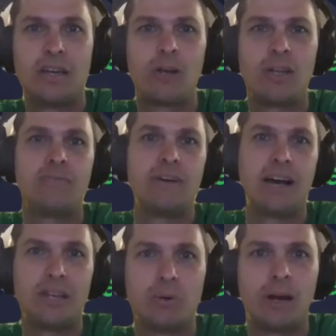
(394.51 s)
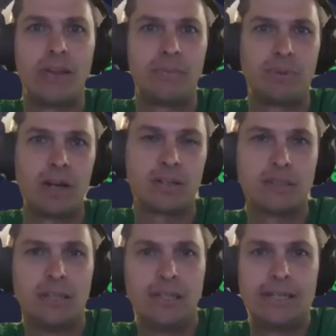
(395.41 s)
create the value around the product,
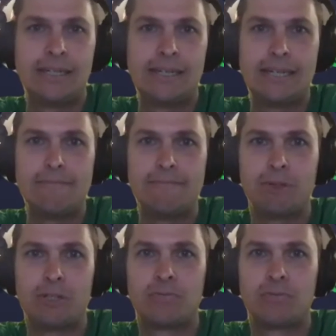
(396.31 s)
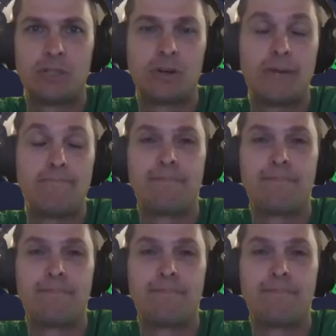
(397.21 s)
mm-hmm. um, yeah. which, is, which is great.